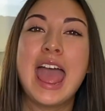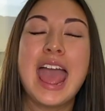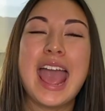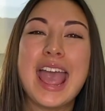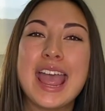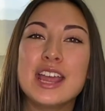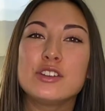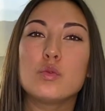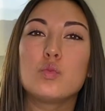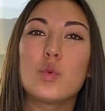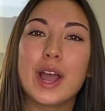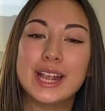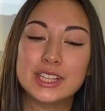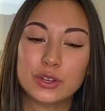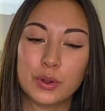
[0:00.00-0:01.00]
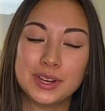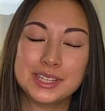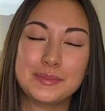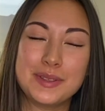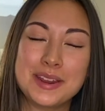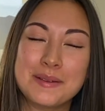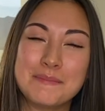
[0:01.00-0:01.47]
and why it's going to
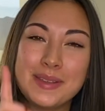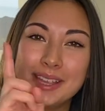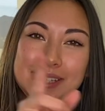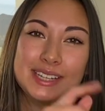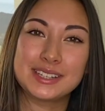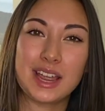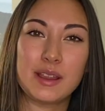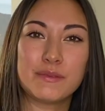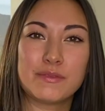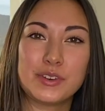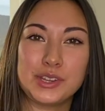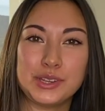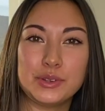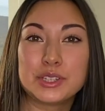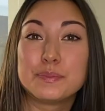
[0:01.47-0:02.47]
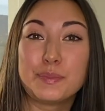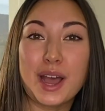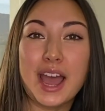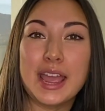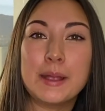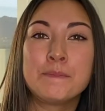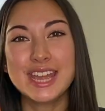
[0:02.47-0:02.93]
be an amazing time for you to
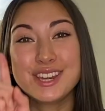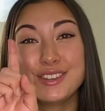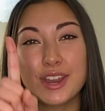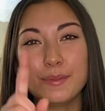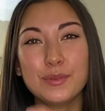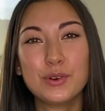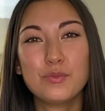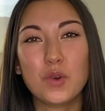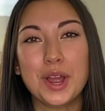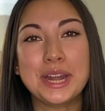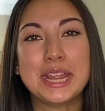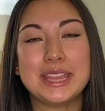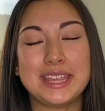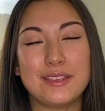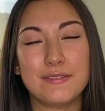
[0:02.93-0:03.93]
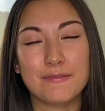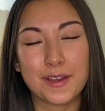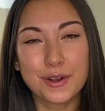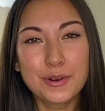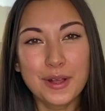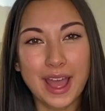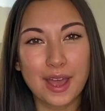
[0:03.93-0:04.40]
buy. Number one, the
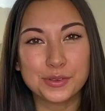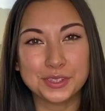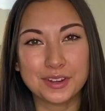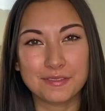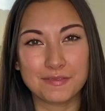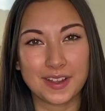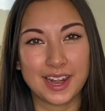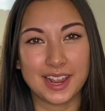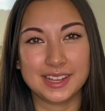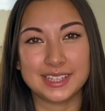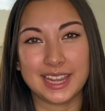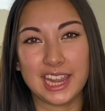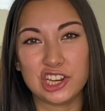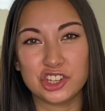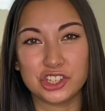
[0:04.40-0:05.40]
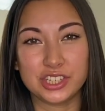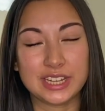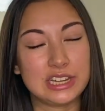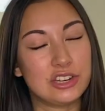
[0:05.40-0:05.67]
Federal Housing Finance Agency